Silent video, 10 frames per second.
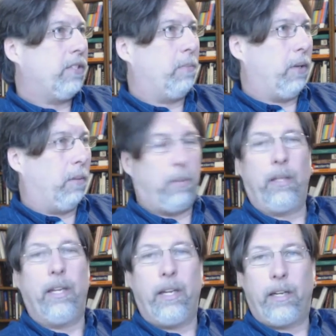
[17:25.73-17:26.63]
simple
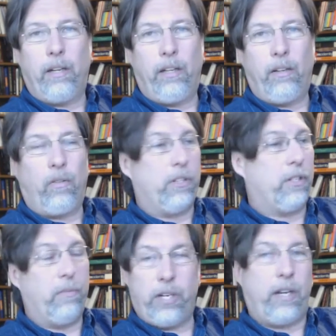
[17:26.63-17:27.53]
political or
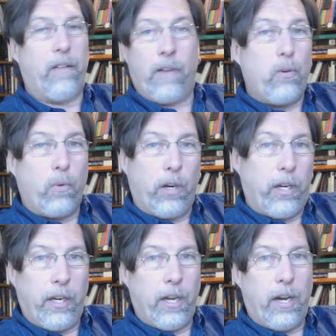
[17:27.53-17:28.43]
subjective
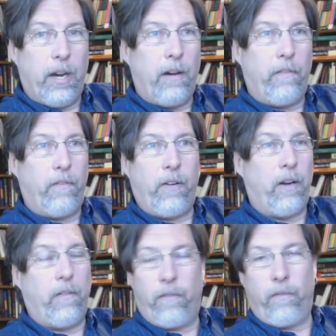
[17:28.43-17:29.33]
outworking of
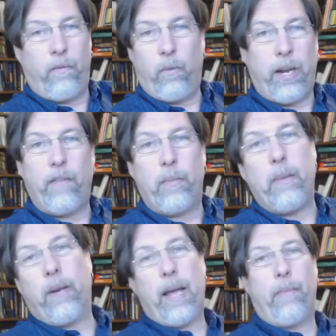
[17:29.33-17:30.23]
whatever
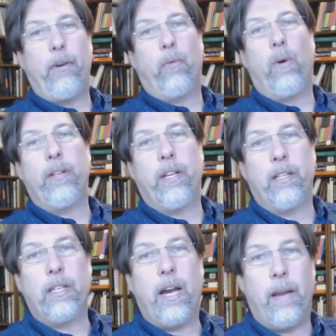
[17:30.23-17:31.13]
people happen to want
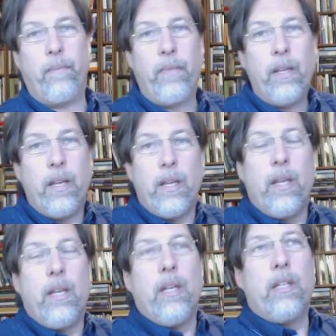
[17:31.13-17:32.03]
at a time.
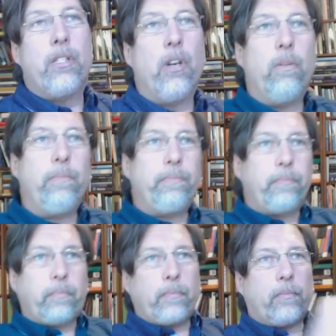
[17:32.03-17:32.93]
So
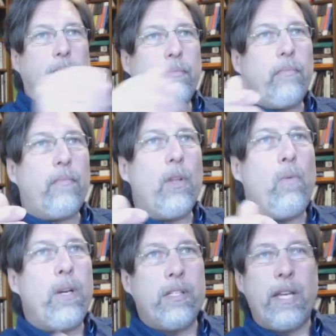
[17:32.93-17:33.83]

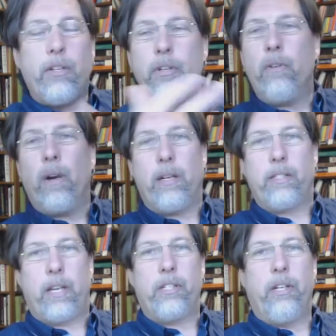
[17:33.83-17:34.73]
what does that do to our
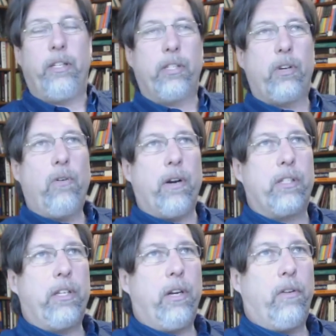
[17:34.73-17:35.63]
discussion in this
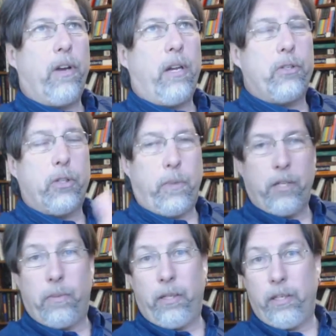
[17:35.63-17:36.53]
course, knowledge,
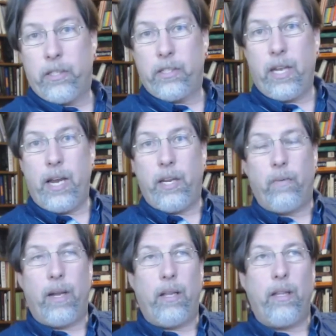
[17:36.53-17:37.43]
responsibility, and
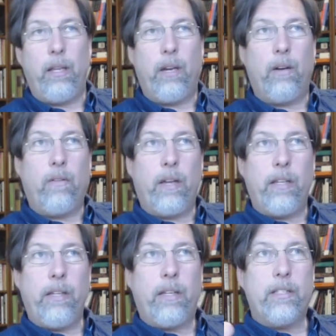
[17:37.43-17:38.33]
society? Well,
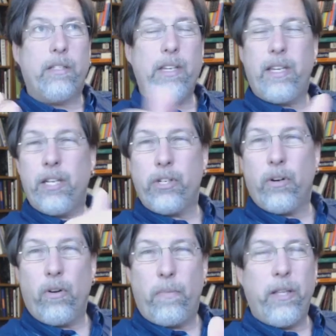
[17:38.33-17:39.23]
you can see
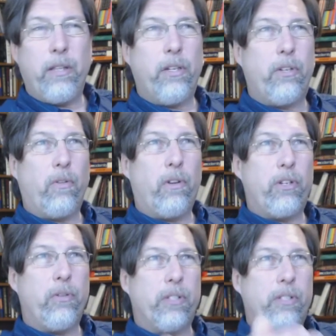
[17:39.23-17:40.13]
Kitcher opening the
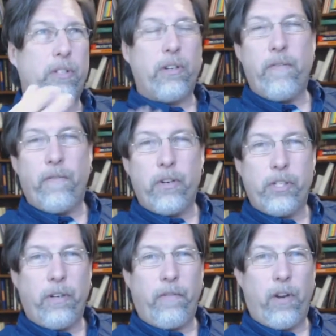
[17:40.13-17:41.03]
door to a certain
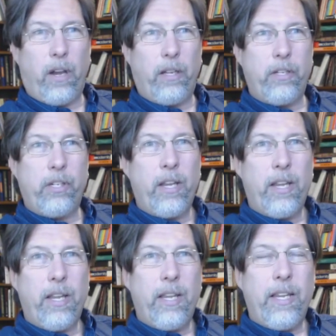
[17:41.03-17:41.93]
version of knowledge.
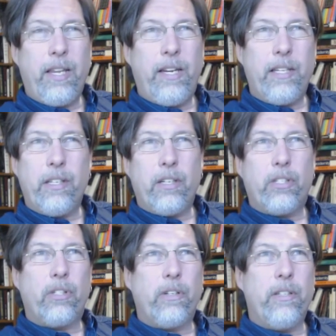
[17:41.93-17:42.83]
It is, in
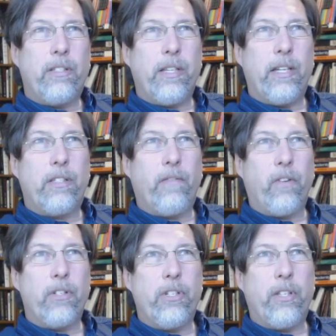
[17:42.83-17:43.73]
a certain sense, a
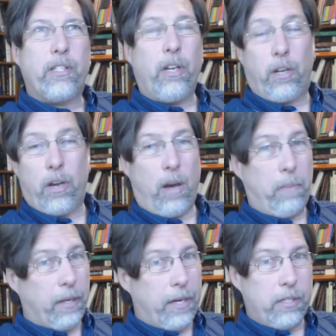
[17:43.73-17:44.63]
version that's going to
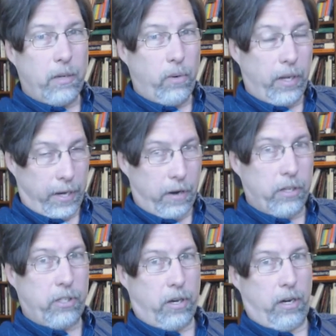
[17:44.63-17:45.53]
complicate someone like
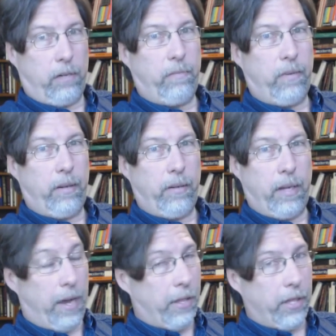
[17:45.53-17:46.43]
Aristotle,
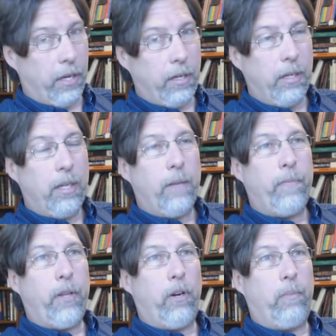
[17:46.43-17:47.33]
I think,
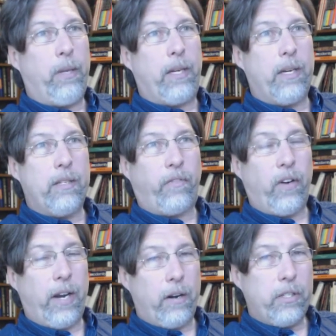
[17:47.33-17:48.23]
because
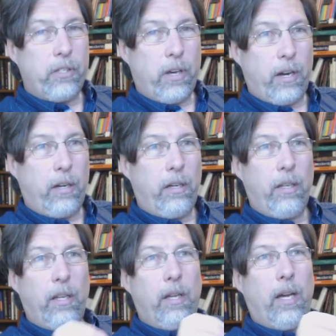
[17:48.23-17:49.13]
for
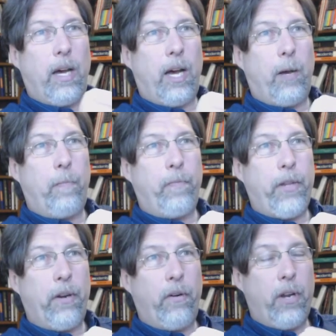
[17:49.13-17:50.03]
Aristotle,
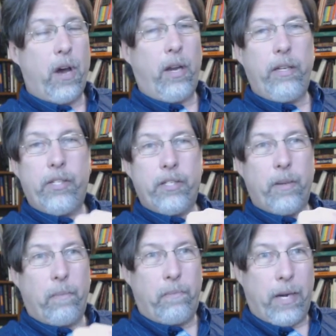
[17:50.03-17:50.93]
knowledge
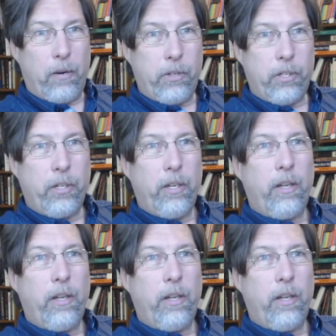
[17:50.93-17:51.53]
is about